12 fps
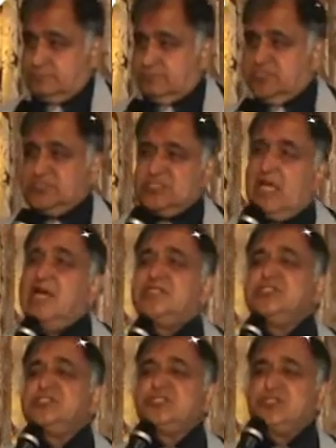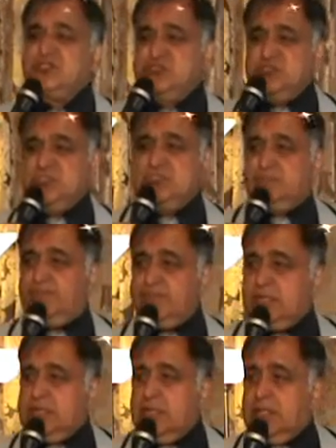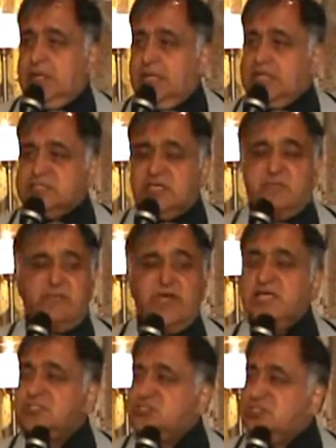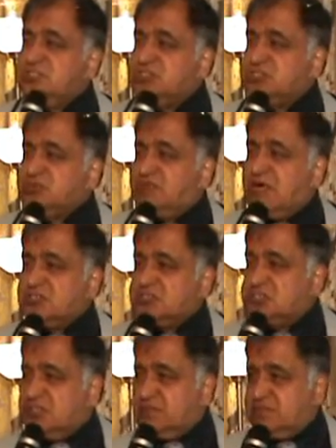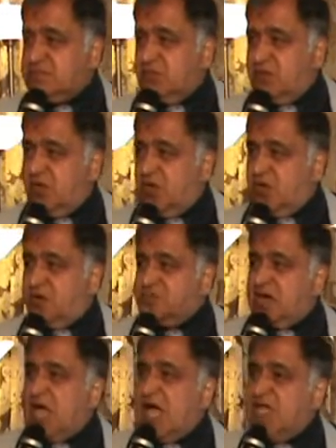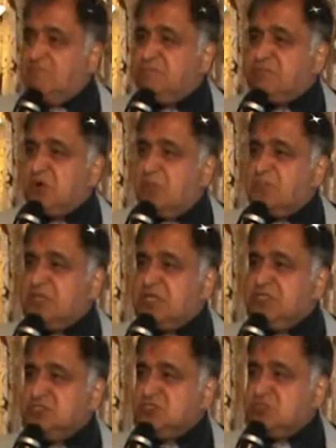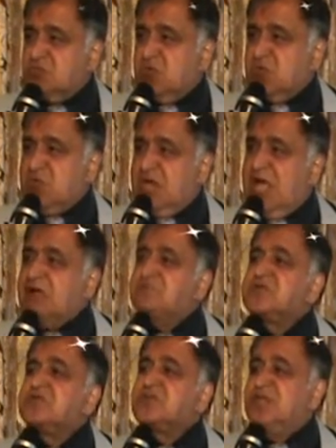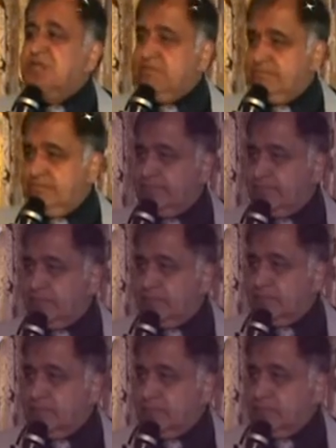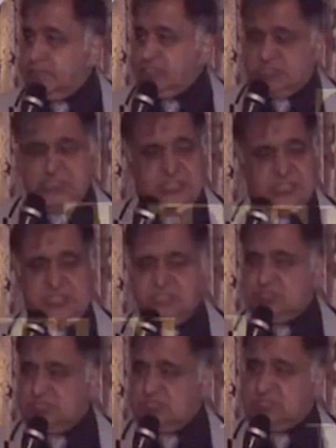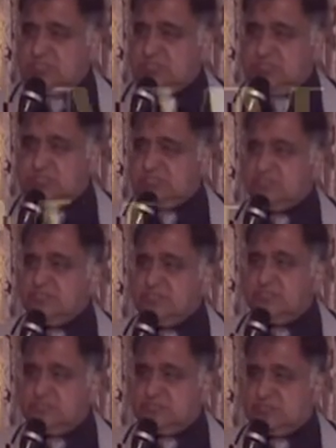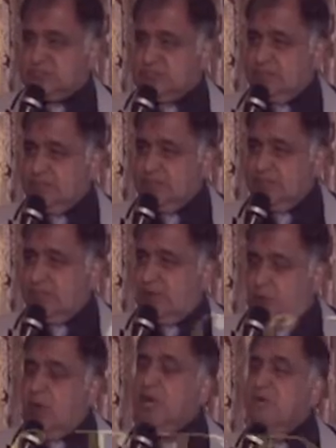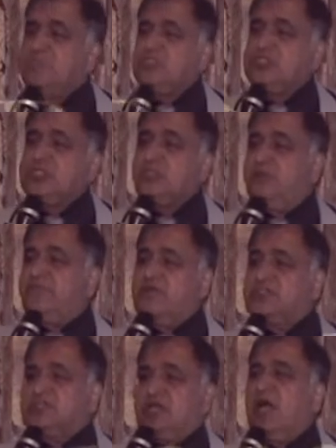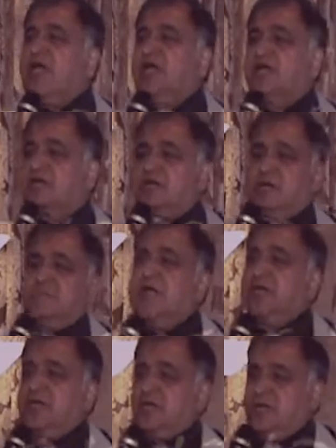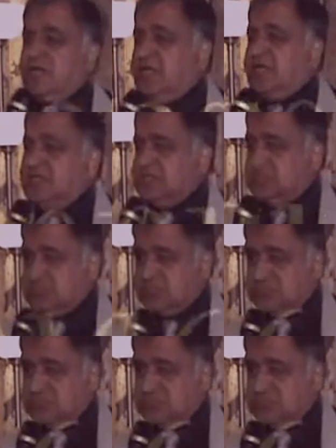This attitude is a way to destruction of the life, property, soul, everything. Sickness, disease it brings. Whenever children of Israel rebelled against